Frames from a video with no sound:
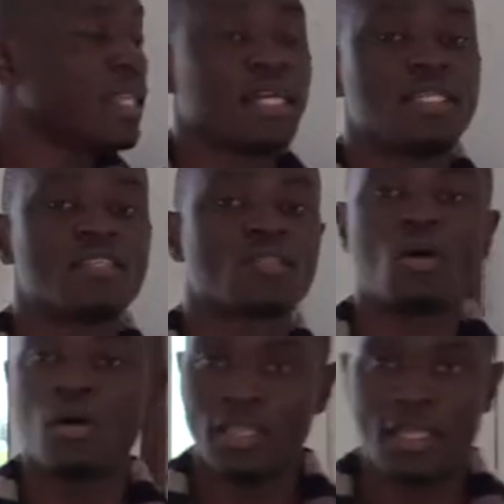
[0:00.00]
That is
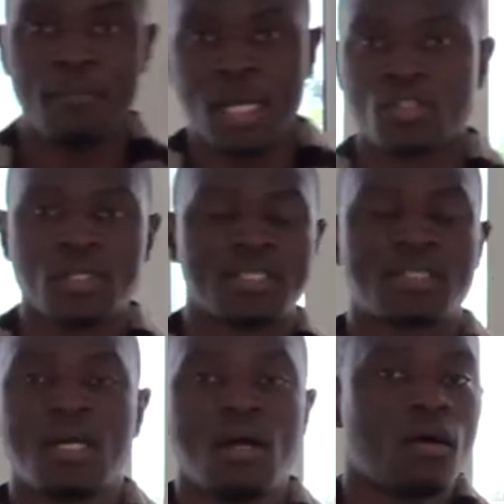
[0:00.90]
all the
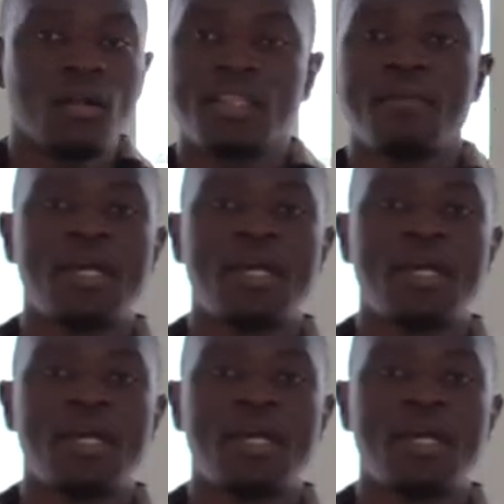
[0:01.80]
metals. All the